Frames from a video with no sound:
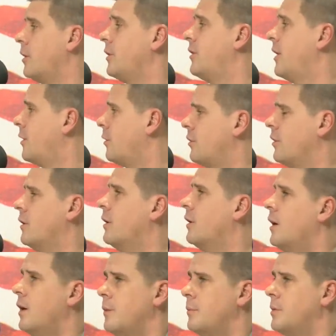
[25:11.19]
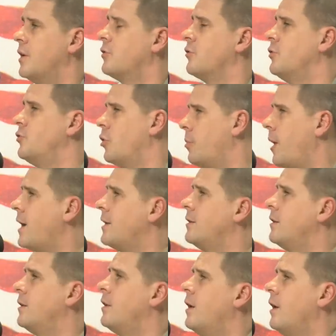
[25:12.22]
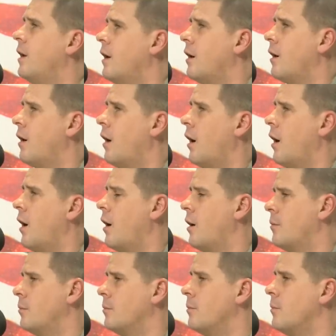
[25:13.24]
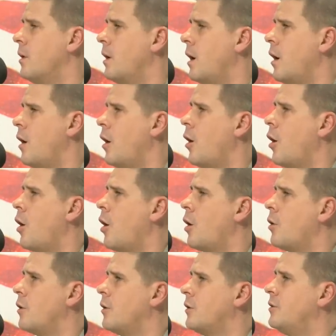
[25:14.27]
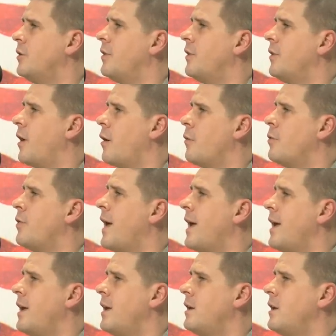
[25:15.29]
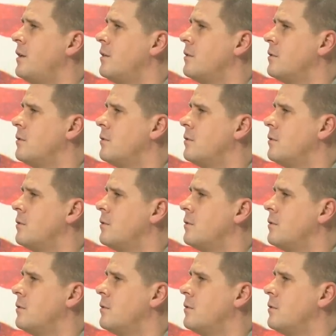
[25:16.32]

Bernie Sanders and potentially Joe Biden, um, do they